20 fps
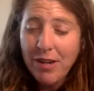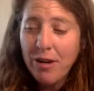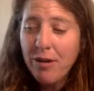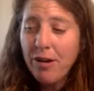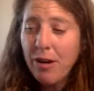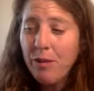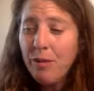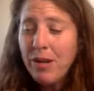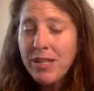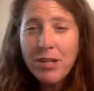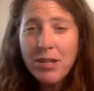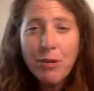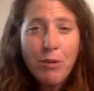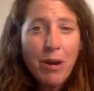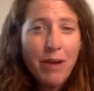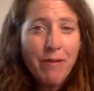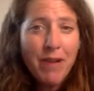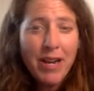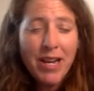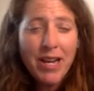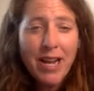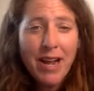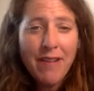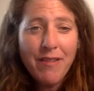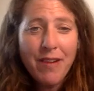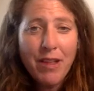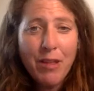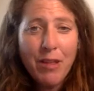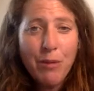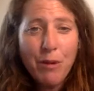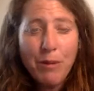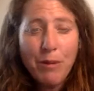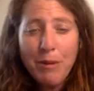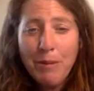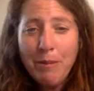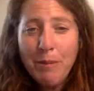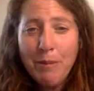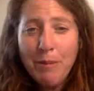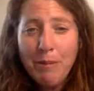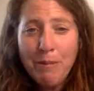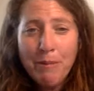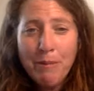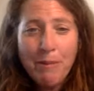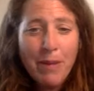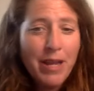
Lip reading: and I wasn't quite ready to have another woman